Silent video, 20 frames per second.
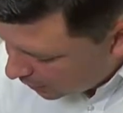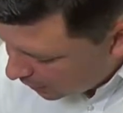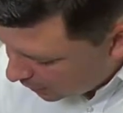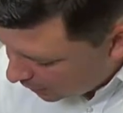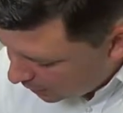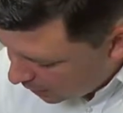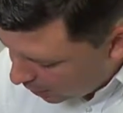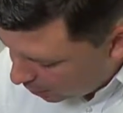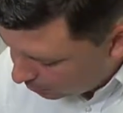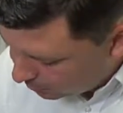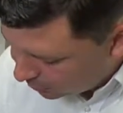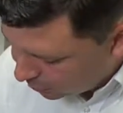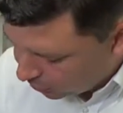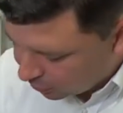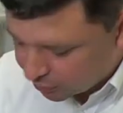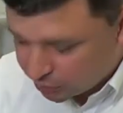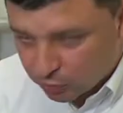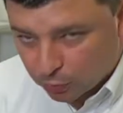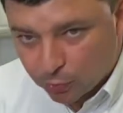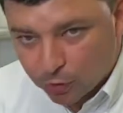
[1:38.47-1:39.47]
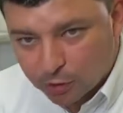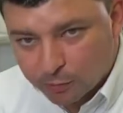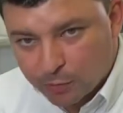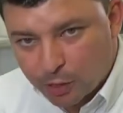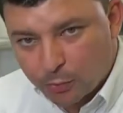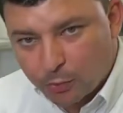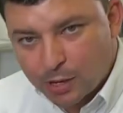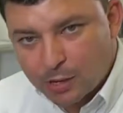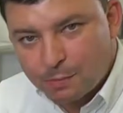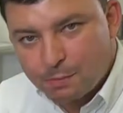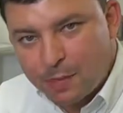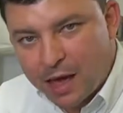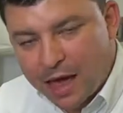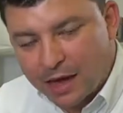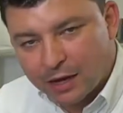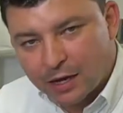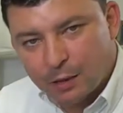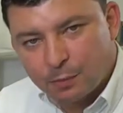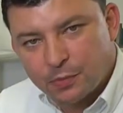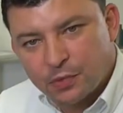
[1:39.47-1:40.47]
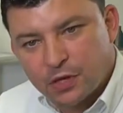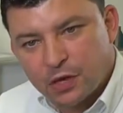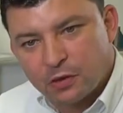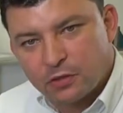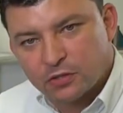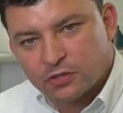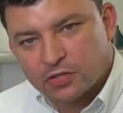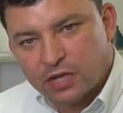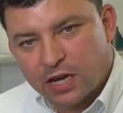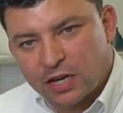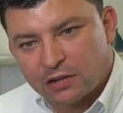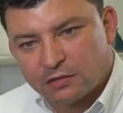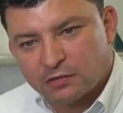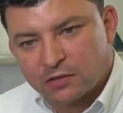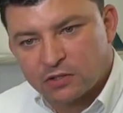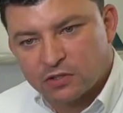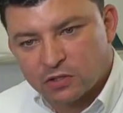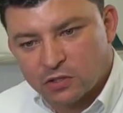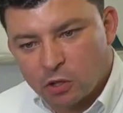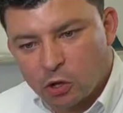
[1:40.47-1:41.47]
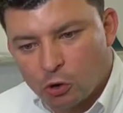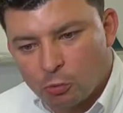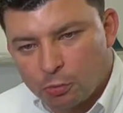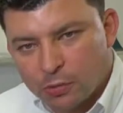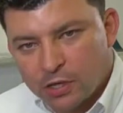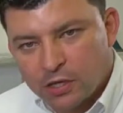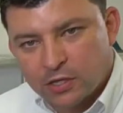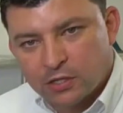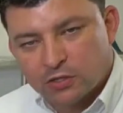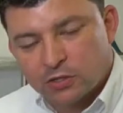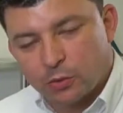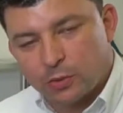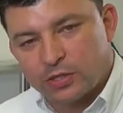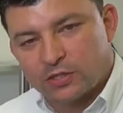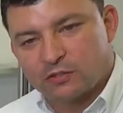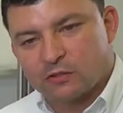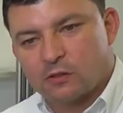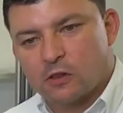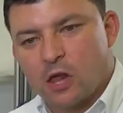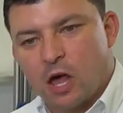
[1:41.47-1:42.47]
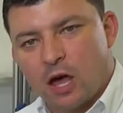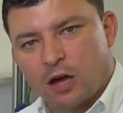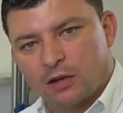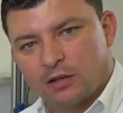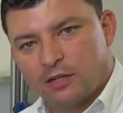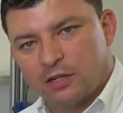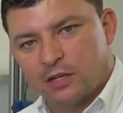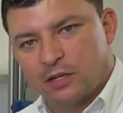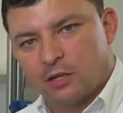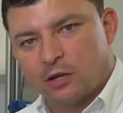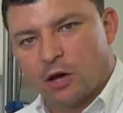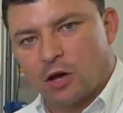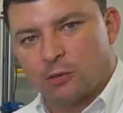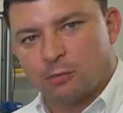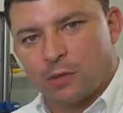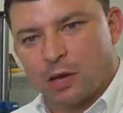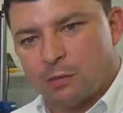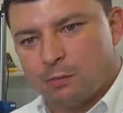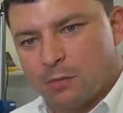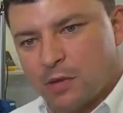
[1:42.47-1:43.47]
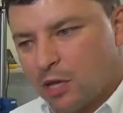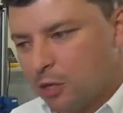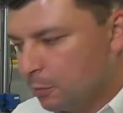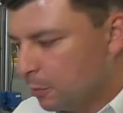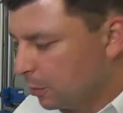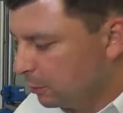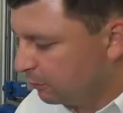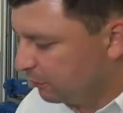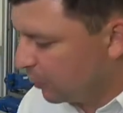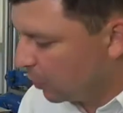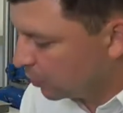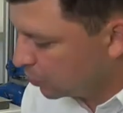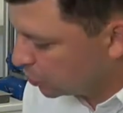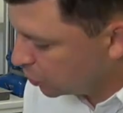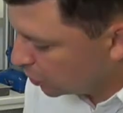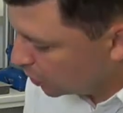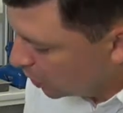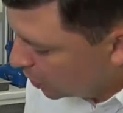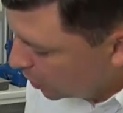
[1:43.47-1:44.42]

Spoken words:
and now I'm starting to work my way back up the other side of the slope, so it is locked in on my minimum function.